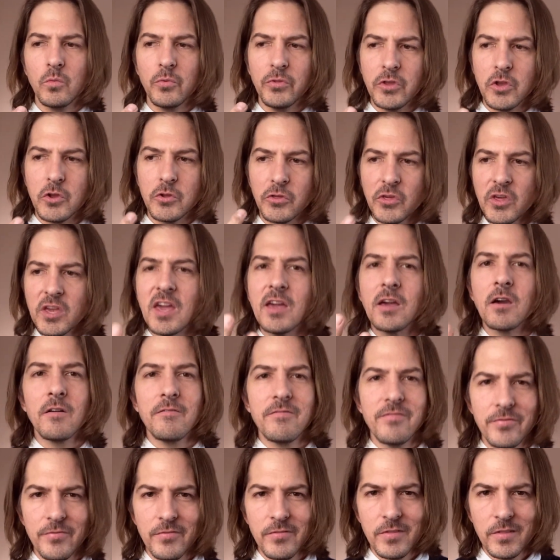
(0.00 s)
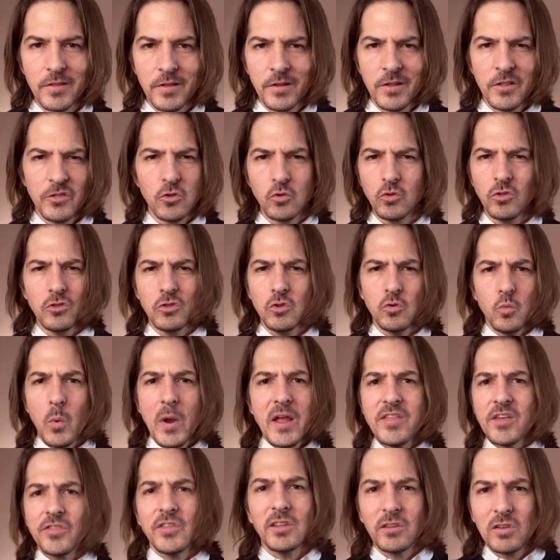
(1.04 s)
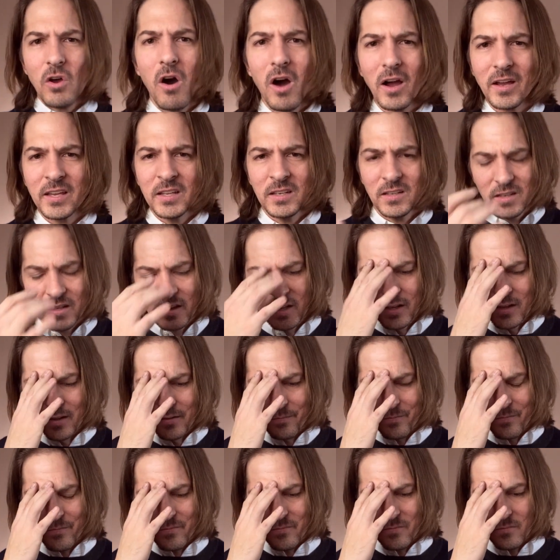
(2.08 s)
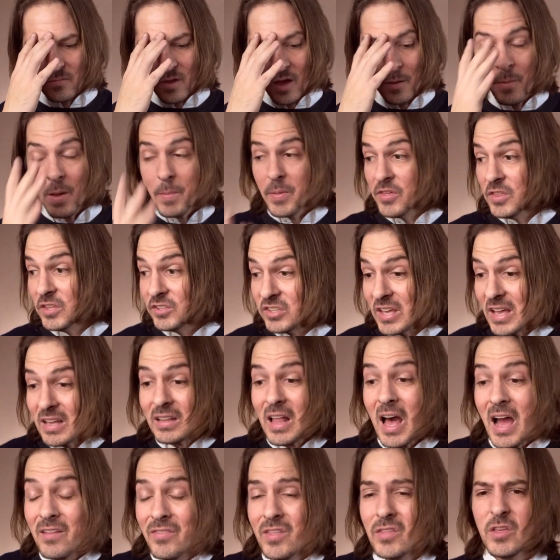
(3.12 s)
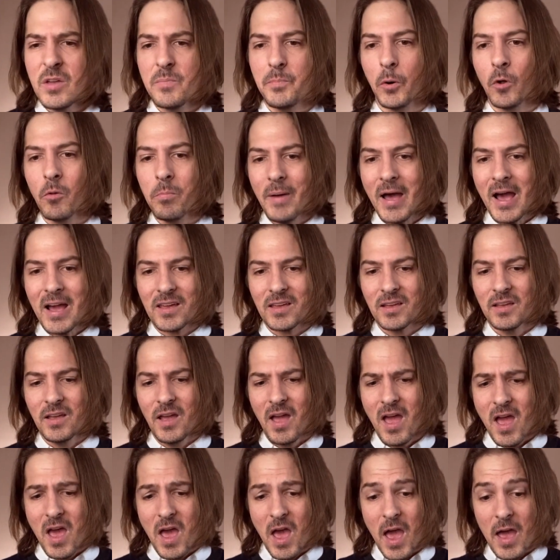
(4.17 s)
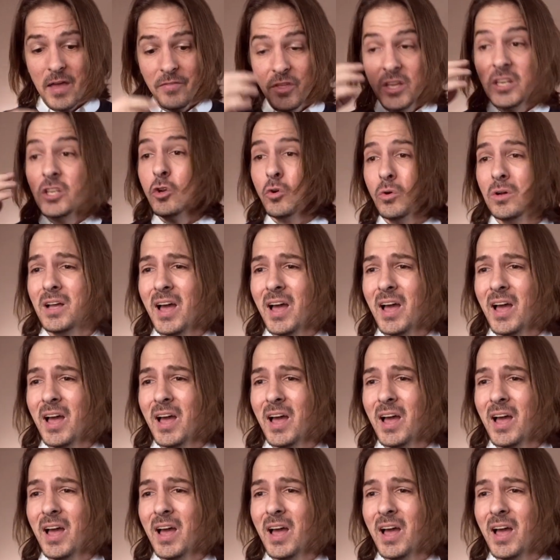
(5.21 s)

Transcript: You're thinking of the way that they talk, and maybe they say a lot and then they pull back. And then